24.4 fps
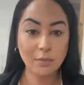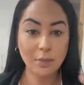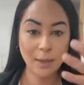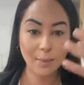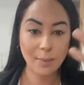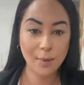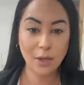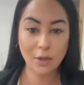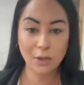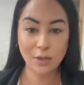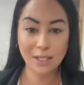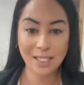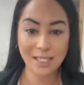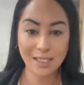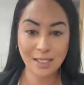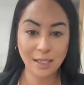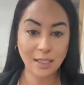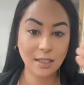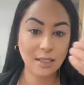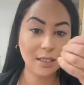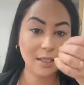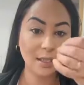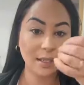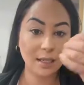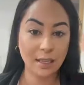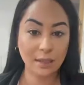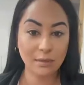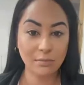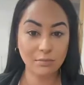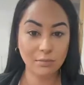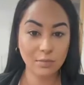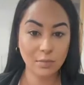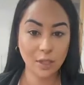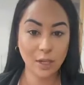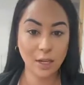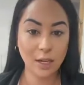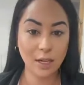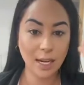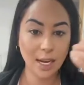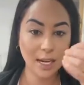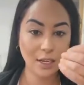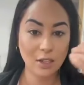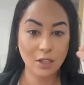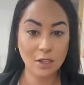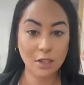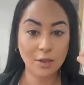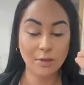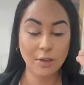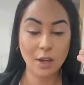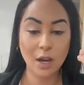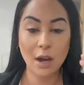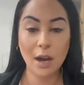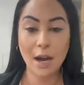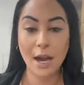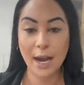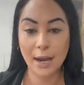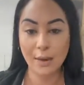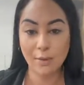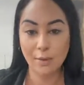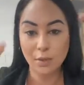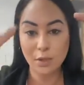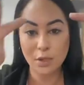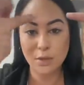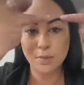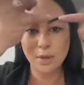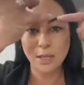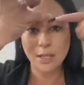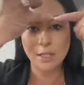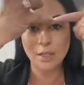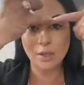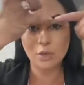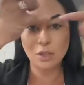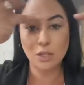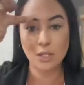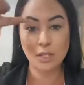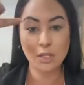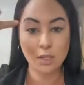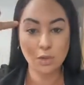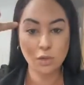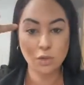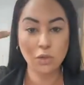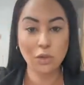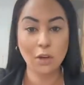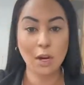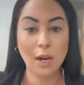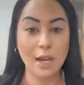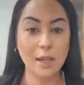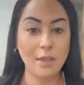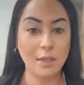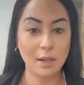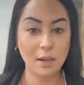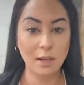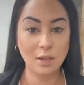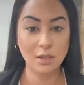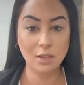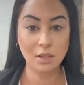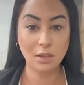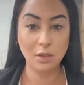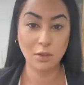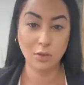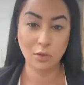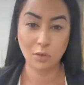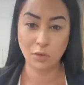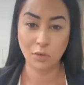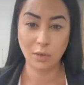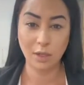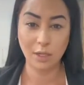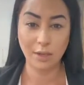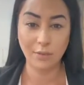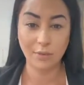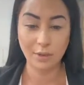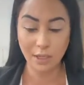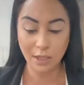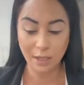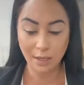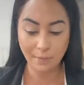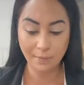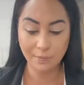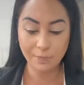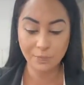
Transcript: might not stick to the kind of edges of the eye, which means they'll just sit straight and then it just looks really funny.